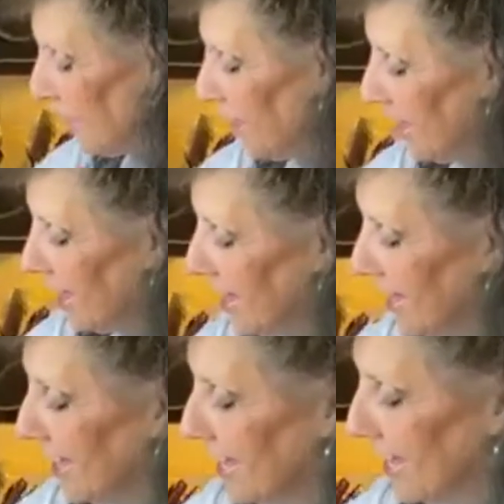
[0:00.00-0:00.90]

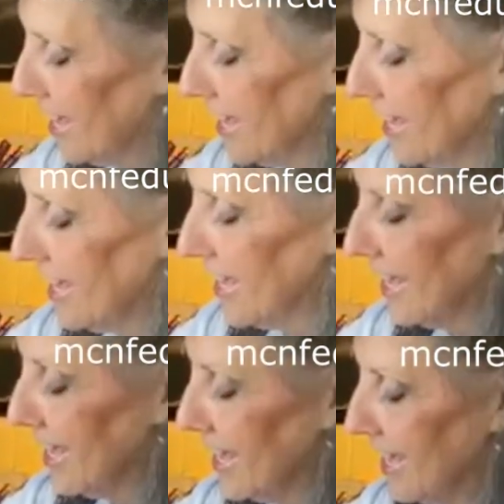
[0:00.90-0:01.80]
35 years of good
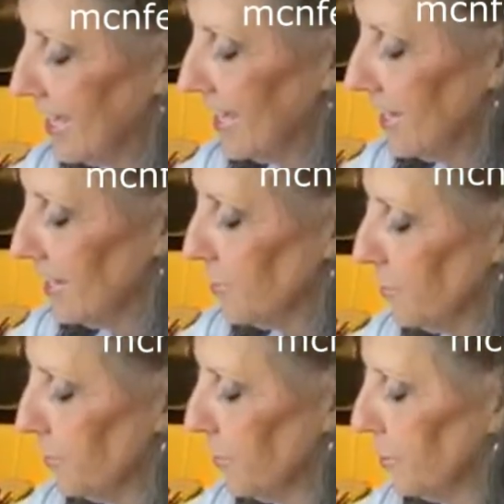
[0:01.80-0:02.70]
fortune for me.
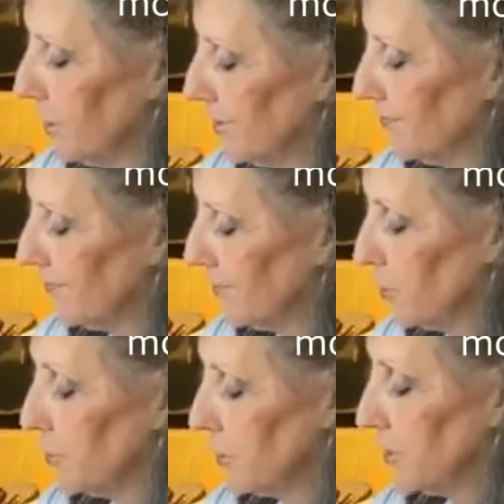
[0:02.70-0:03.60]
Woo!
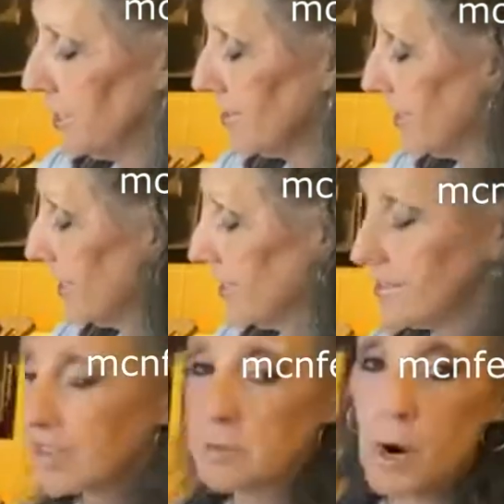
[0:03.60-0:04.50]
You see,
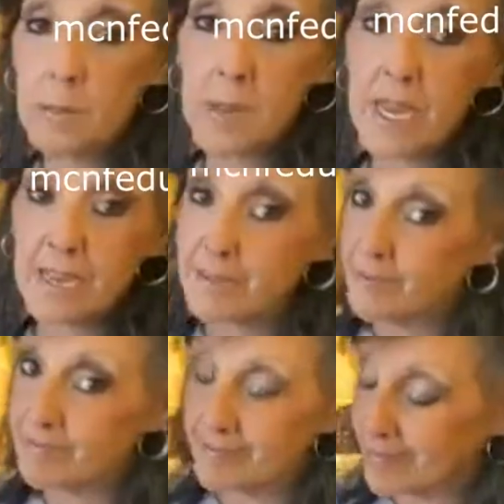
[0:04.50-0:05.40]
he's a smart
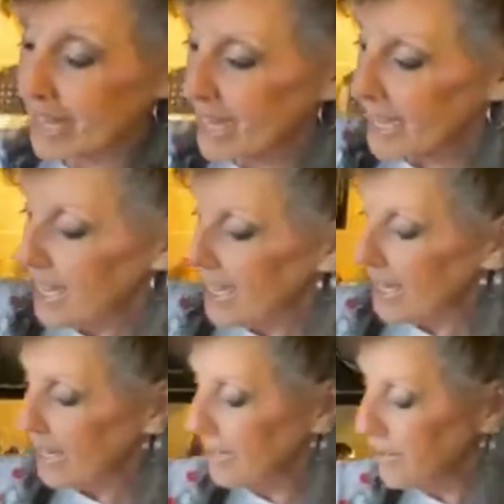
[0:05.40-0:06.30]
man.
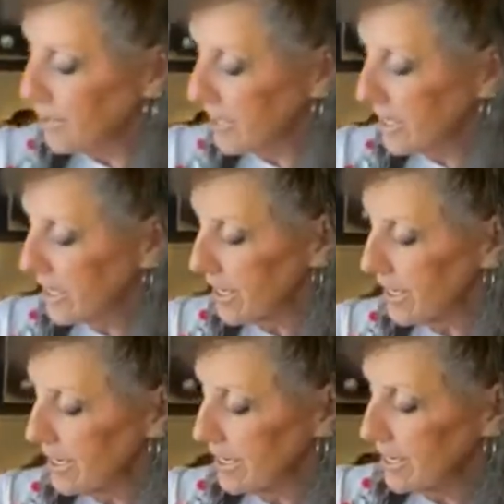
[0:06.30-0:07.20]
He knows what to
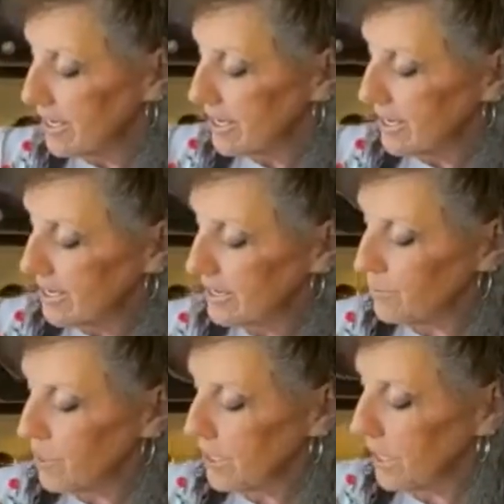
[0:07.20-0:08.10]
say.
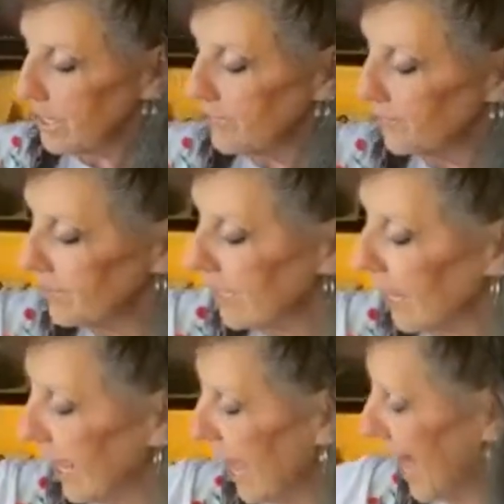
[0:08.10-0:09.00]
Smart guy.
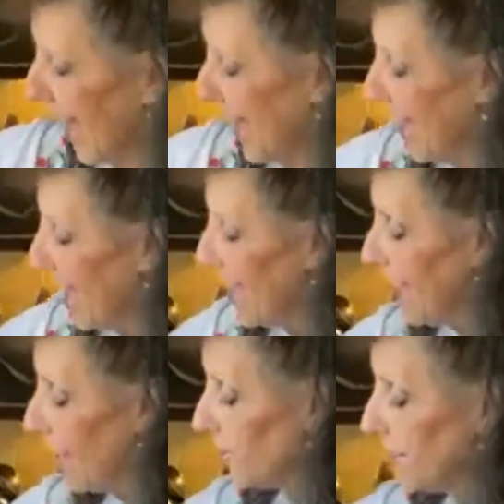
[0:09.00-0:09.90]

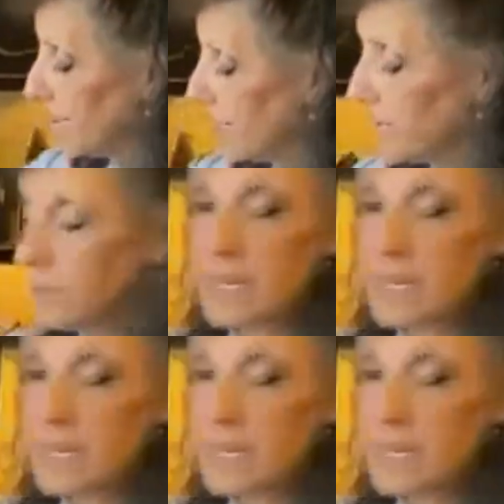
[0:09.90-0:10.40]
Okay, is